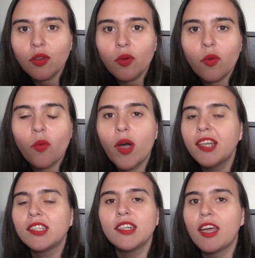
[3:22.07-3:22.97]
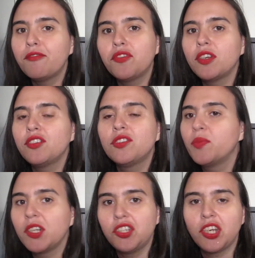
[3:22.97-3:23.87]
quite an average
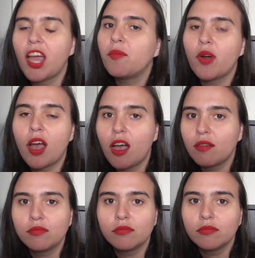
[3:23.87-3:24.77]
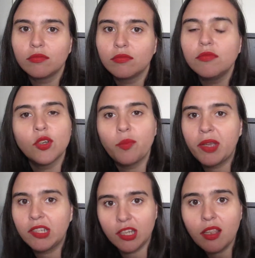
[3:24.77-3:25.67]
bridge camera. No
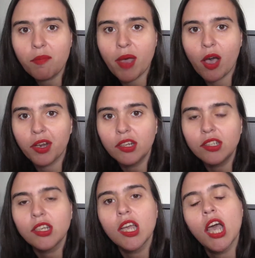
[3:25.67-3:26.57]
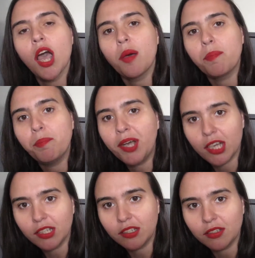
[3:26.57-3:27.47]
big deal about it,
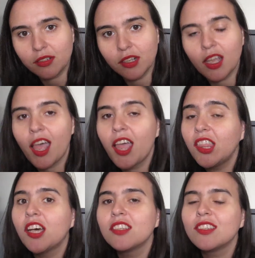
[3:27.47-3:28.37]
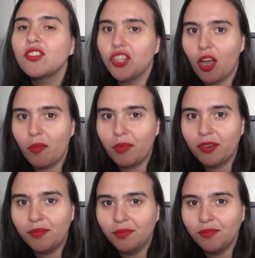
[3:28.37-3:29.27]
but it does its job.
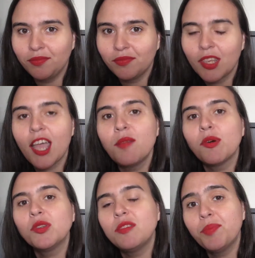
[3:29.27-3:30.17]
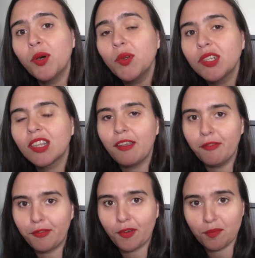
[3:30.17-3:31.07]
And most importantly
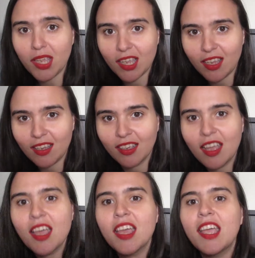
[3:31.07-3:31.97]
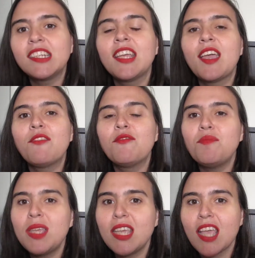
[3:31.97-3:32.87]
for me, it gave
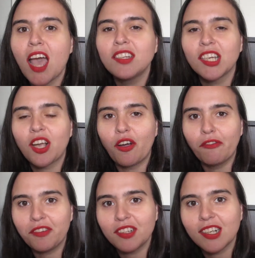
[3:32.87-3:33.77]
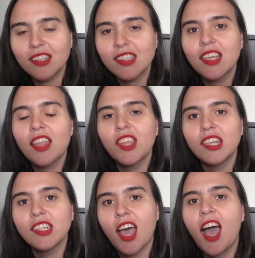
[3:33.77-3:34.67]
me the confidence
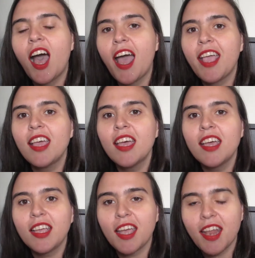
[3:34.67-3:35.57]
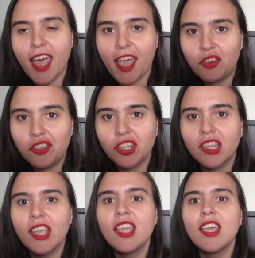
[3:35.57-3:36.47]
that I can
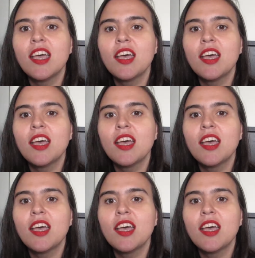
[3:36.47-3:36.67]
actually